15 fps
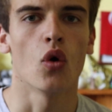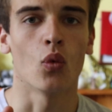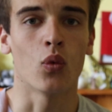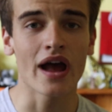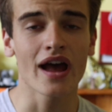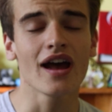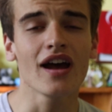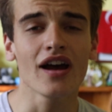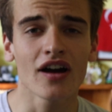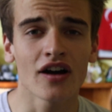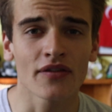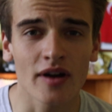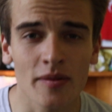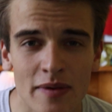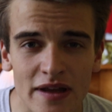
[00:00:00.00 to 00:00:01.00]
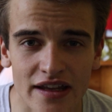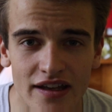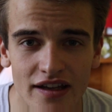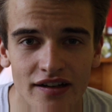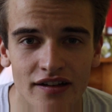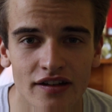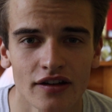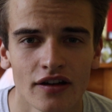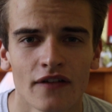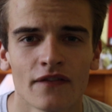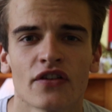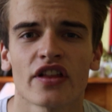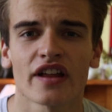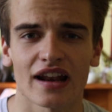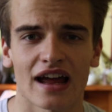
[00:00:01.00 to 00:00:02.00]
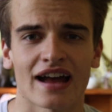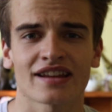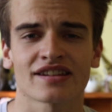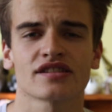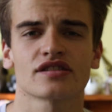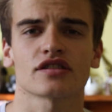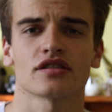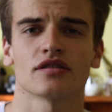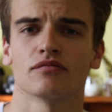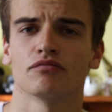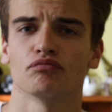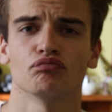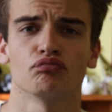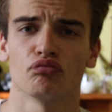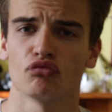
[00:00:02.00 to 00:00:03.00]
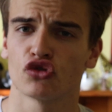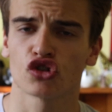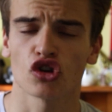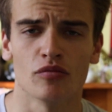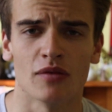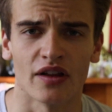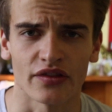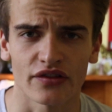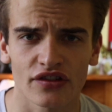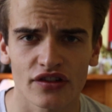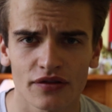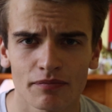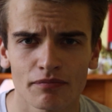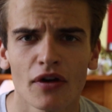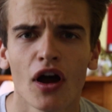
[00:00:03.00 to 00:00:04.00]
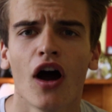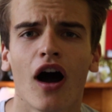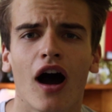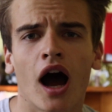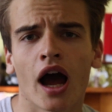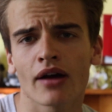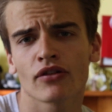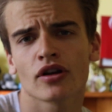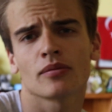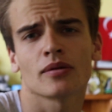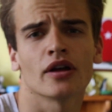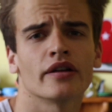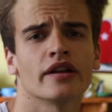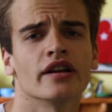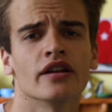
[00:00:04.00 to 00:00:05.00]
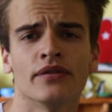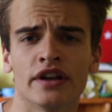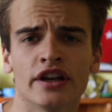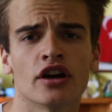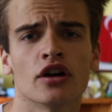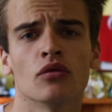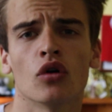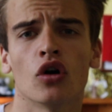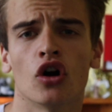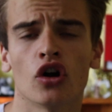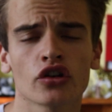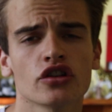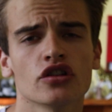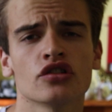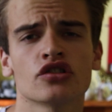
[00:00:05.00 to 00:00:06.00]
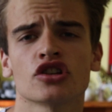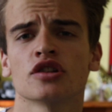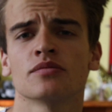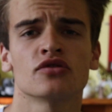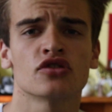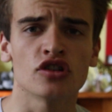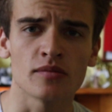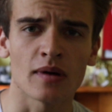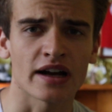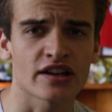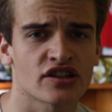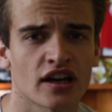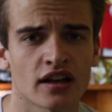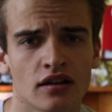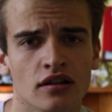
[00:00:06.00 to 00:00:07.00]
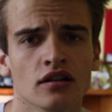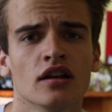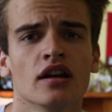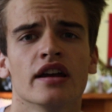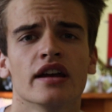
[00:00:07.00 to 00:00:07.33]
Where have I been for the last 2 months? I haven't uploaded a video on YouTube to my channel